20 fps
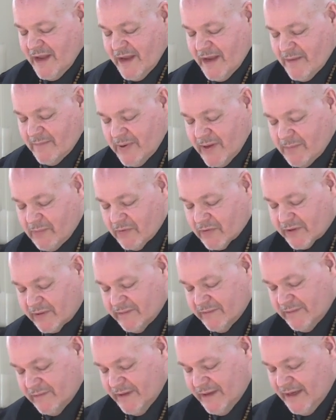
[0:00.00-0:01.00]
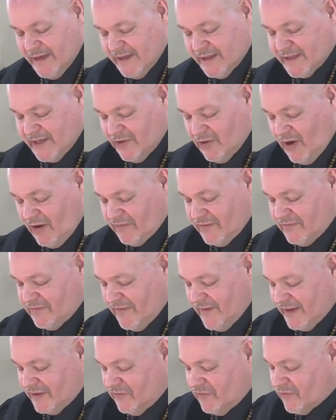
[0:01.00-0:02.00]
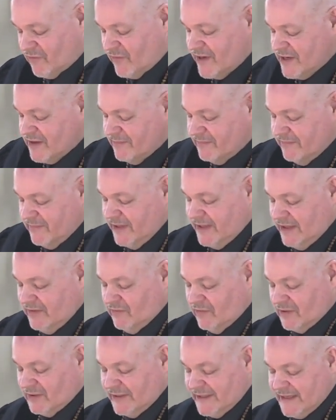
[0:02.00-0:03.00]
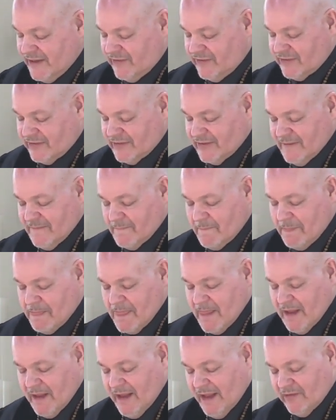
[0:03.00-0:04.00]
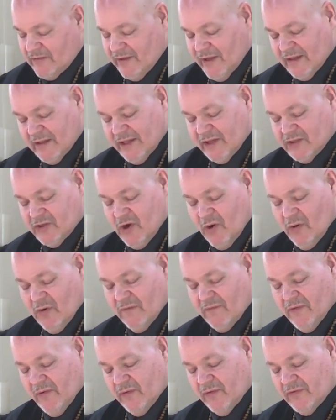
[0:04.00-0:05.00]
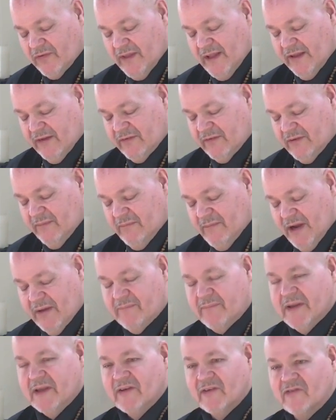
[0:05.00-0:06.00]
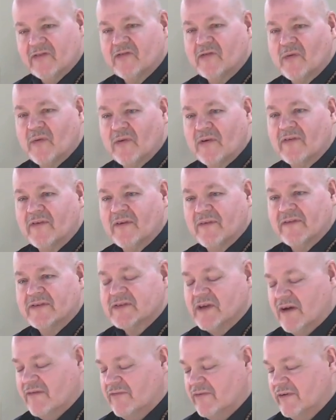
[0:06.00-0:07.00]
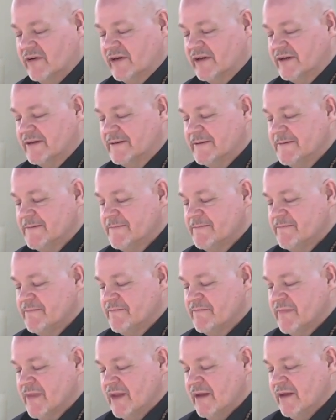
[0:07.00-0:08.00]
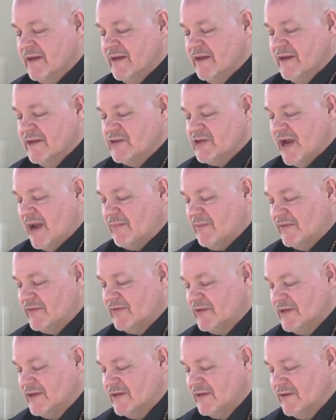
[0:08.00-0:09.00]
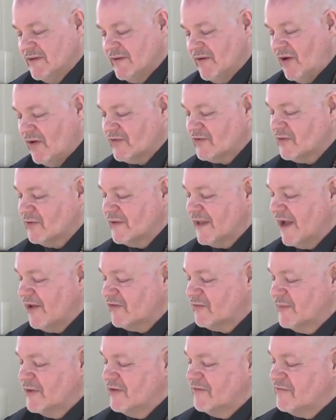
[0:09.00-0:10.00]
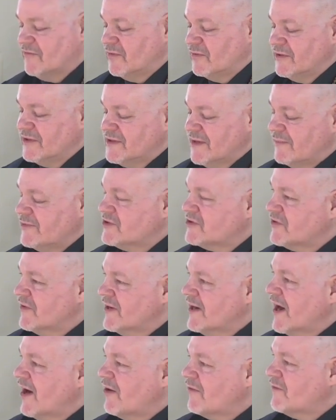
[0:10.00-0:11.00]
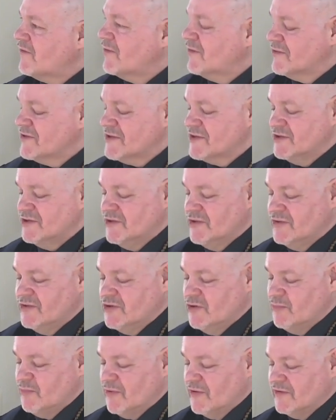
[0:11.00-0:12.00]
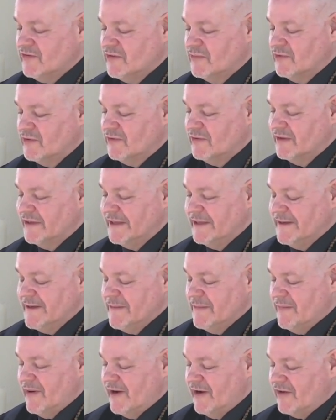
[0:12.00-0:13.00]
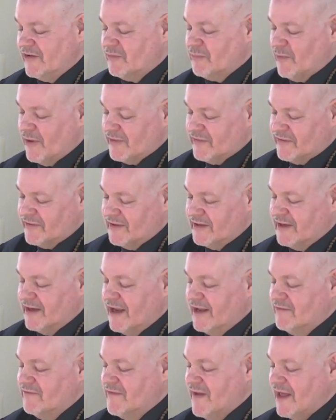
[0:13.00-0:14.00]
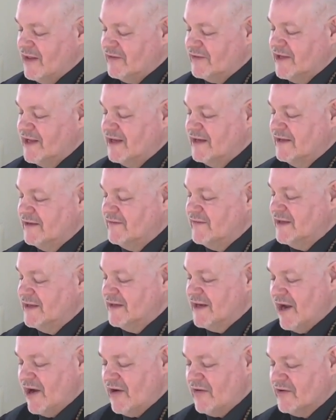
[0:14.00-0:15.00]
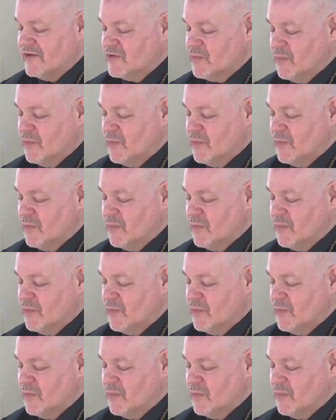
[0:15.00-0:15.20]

People can often find freedom in release as they let go of those things that might be a source of suffering. Chaplaincy also allows me to fully demonstrate our first UU principle by expressing and validating the inherent